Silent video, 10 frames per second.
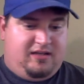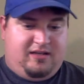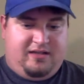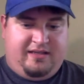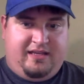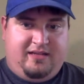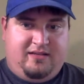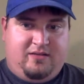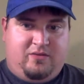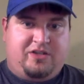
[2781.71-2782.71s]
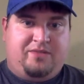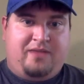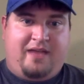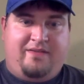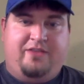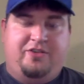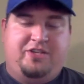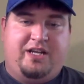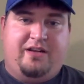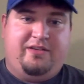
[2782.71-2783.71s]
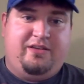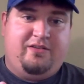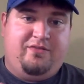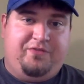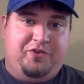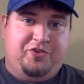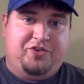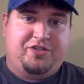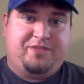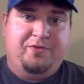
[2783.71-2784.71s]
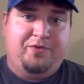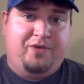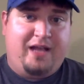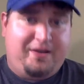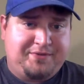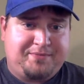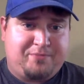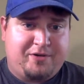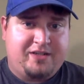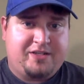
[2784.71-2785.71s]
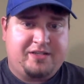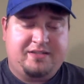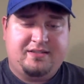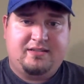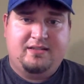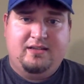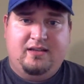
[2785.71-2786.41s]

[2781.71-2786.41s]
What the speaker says: again, I want to have another shout out here for Schmoogle House Productions.